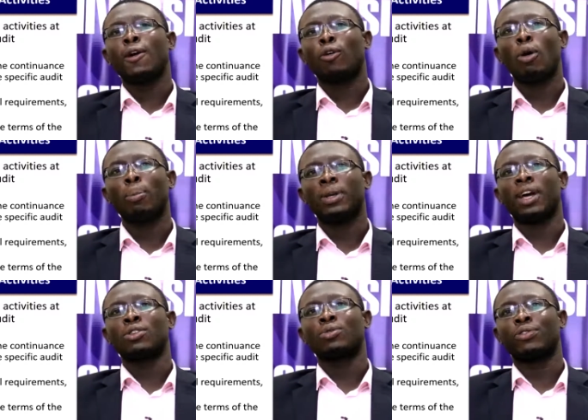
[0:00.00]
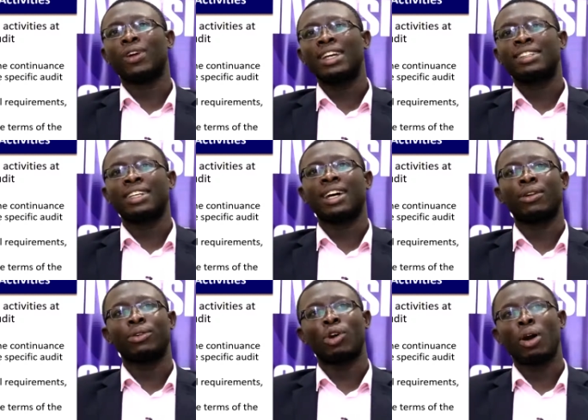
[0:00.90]
compliance with ethical
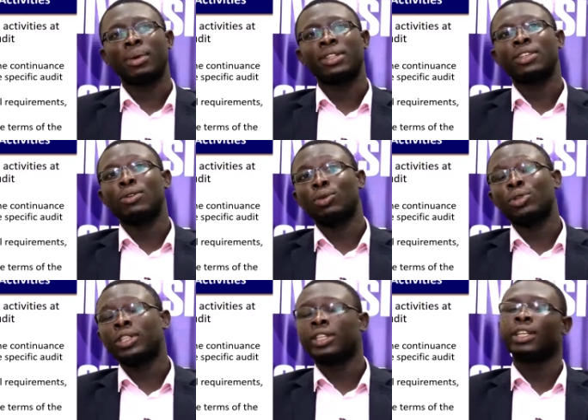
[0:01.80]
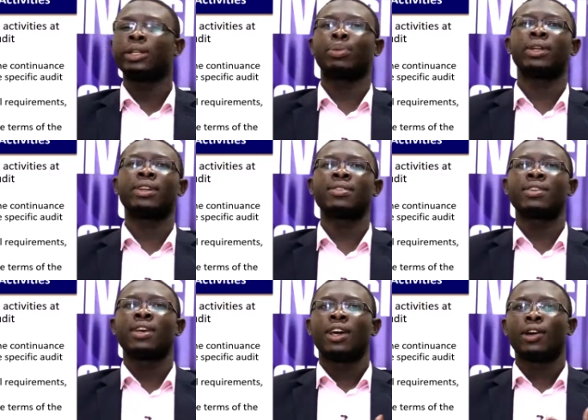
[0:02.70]
requirements, including independence,
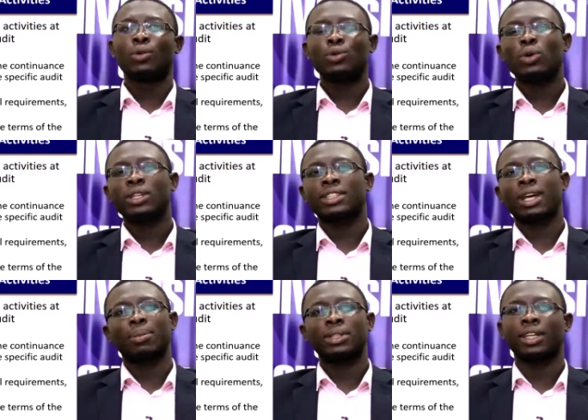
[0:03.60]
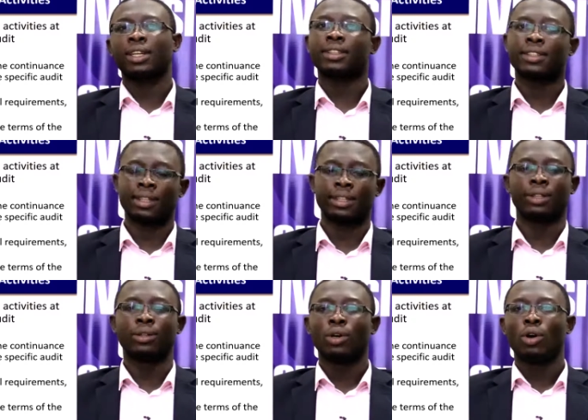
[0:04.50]
and also establish an understanding
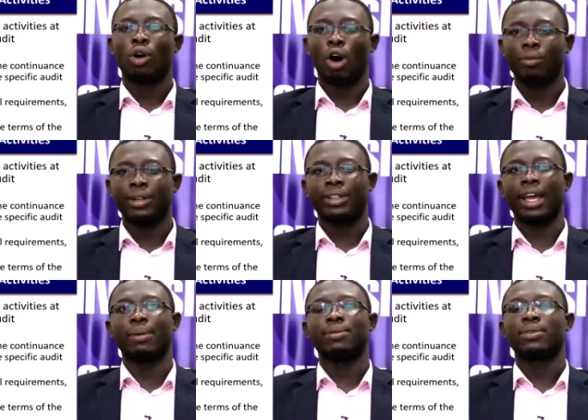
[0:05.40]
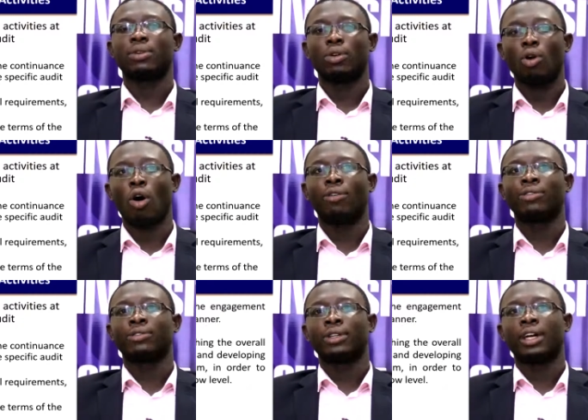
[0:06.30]
of the terms of
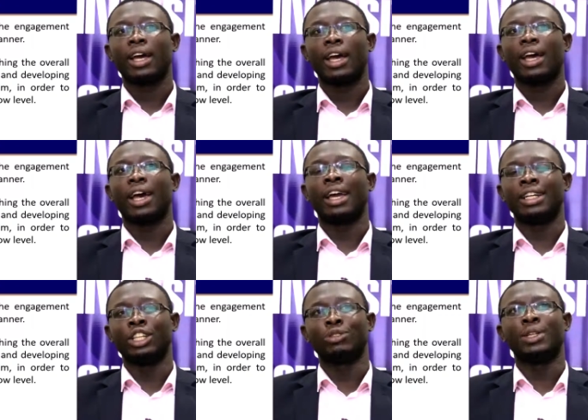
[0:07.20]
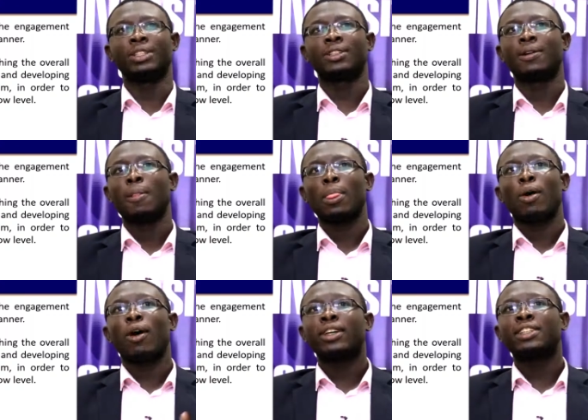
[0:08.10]
engagement.
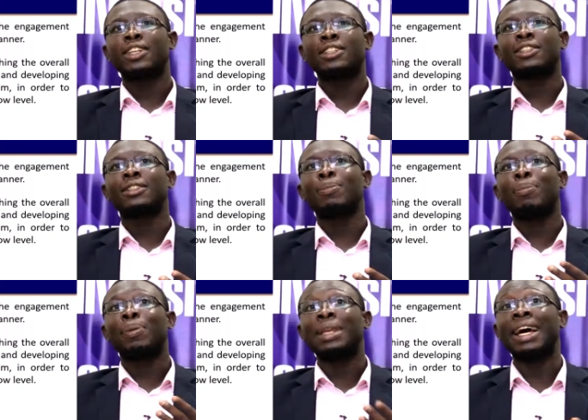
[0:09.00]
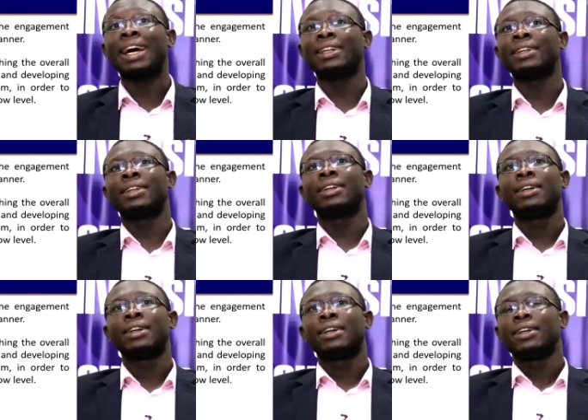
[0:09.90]
Auditors plan
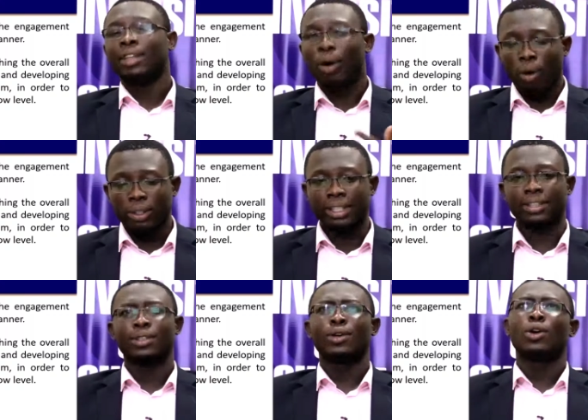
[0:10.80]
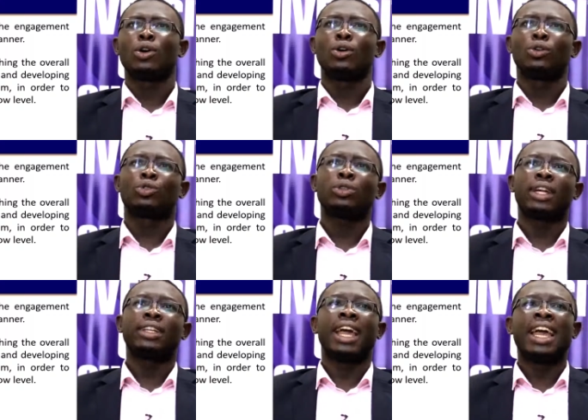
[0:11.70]
the audit so
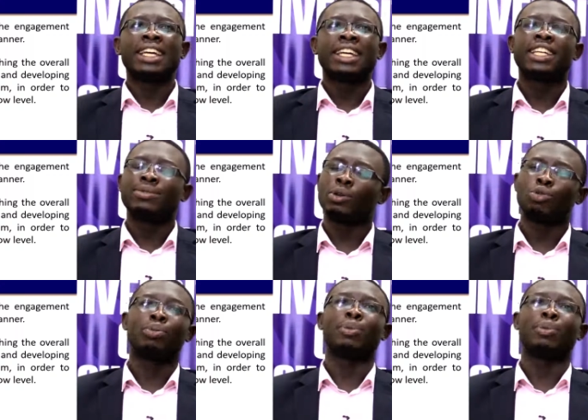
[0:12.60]
that the engagement will be